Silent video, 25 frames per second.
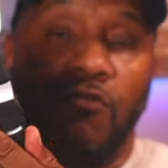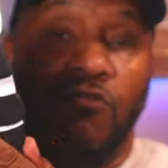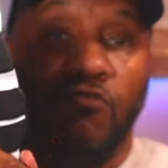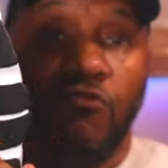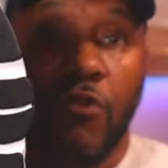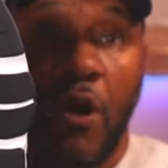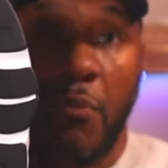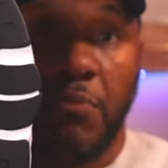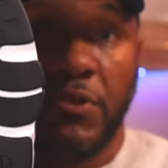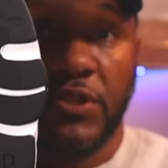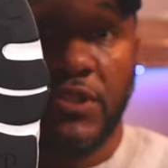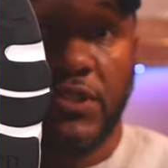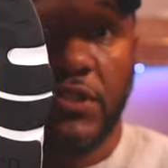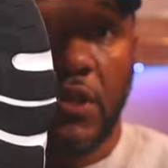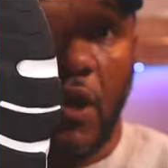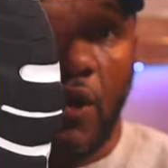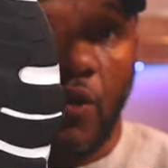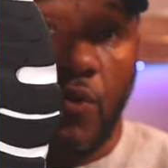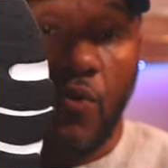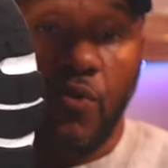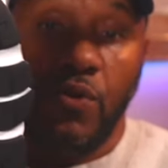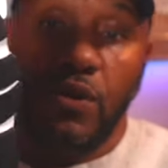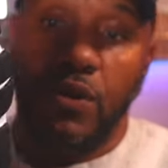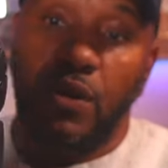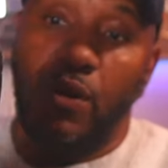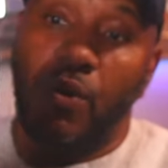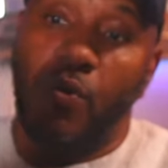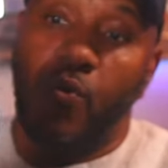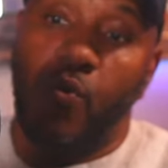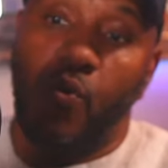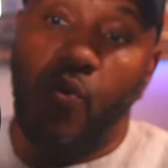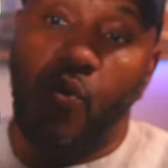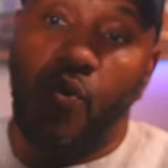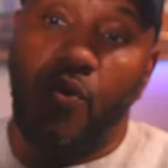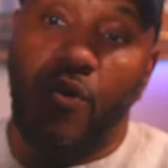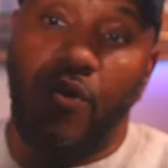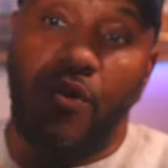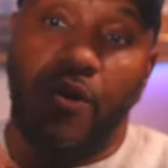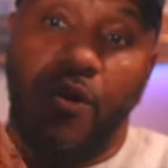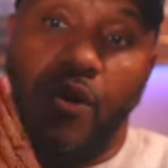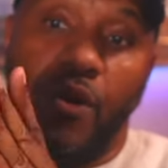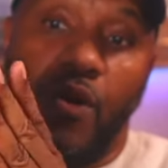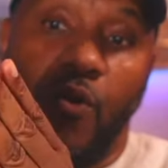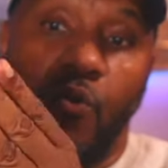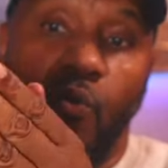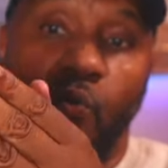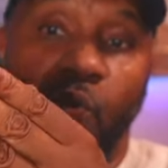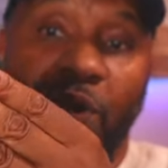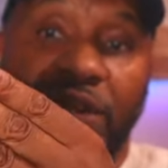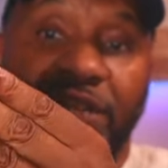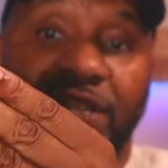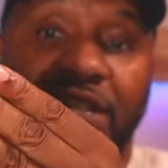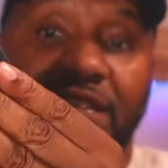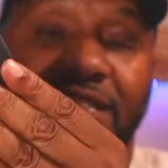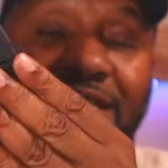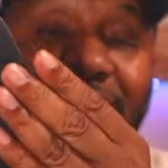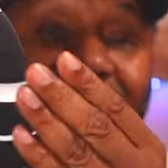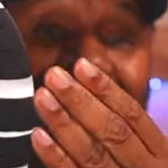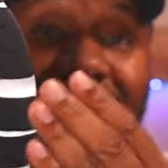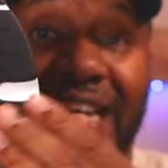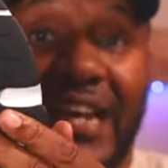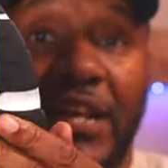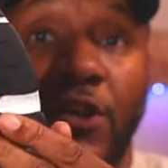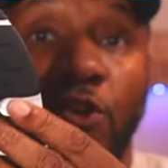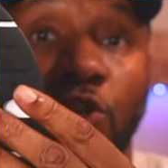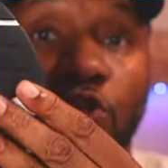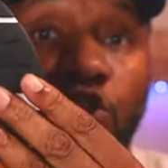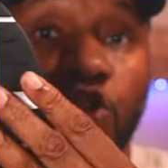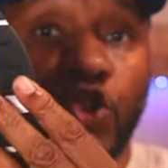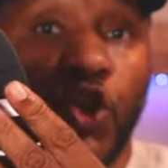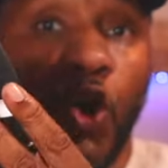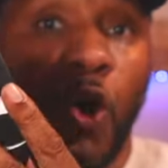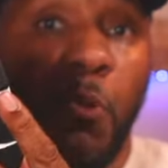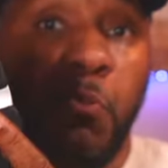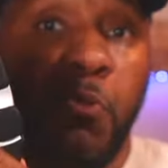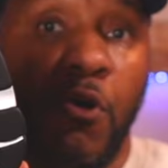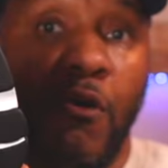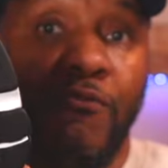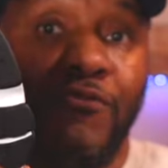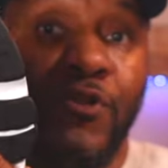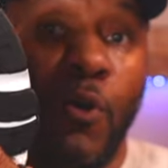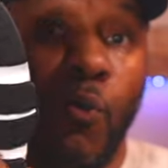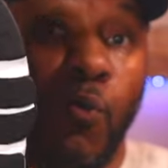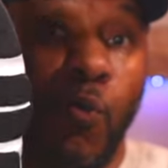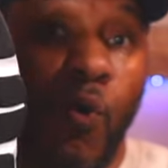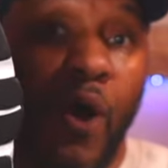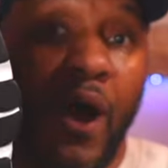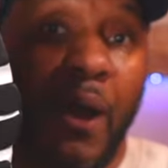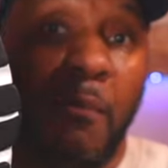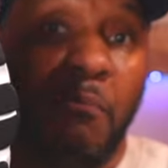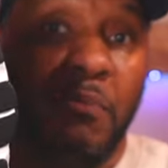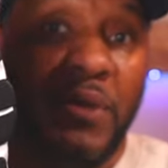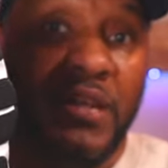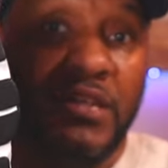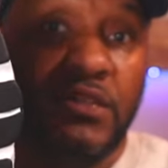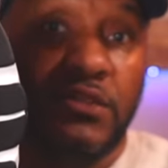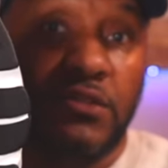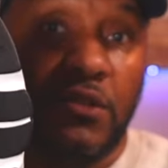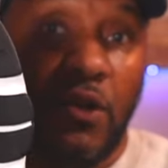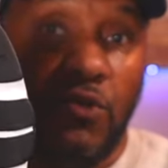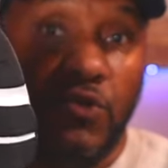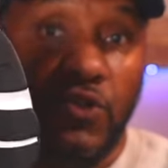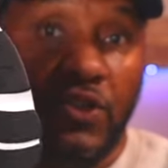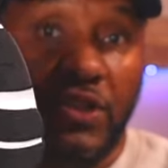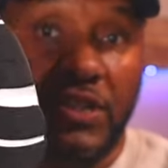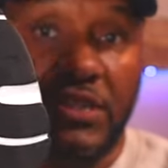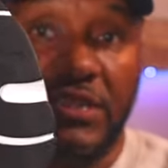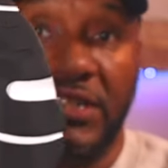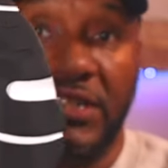rubber sole, which is sitting on top of the white midsole. You can